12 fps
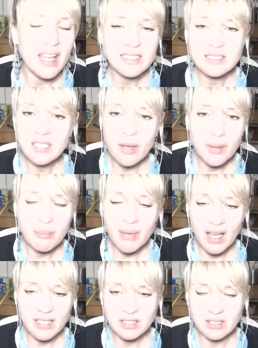it's so
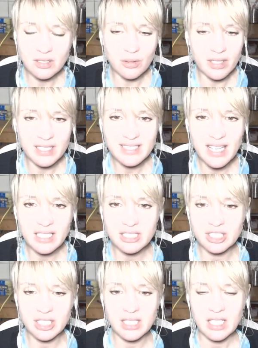impersonal. This
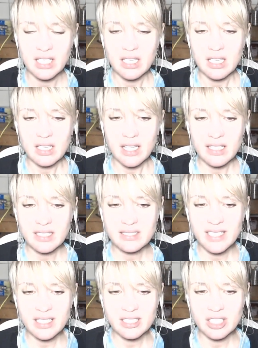energy,
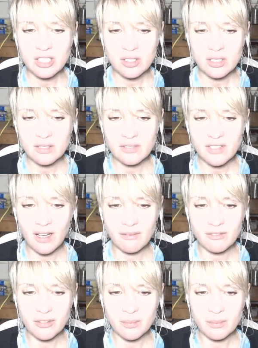could have come
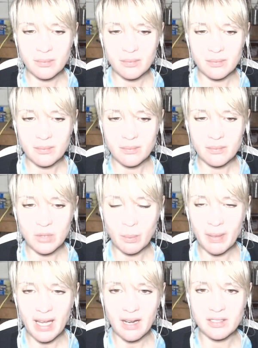from your
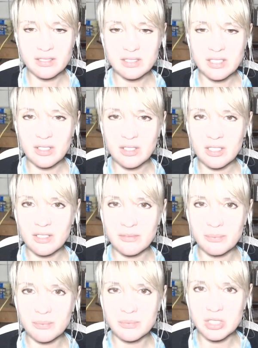parents. You could have
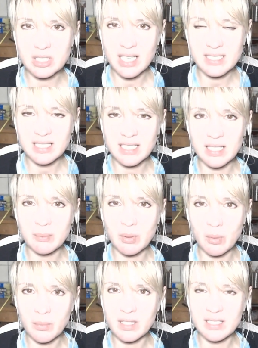genetically
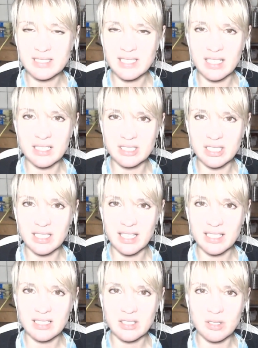born with this energy.
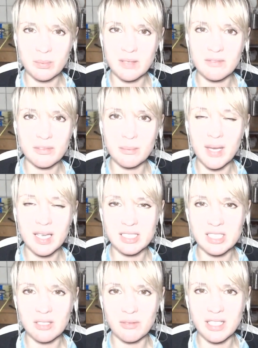Like it could have been from many
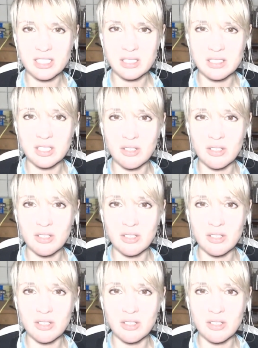generations in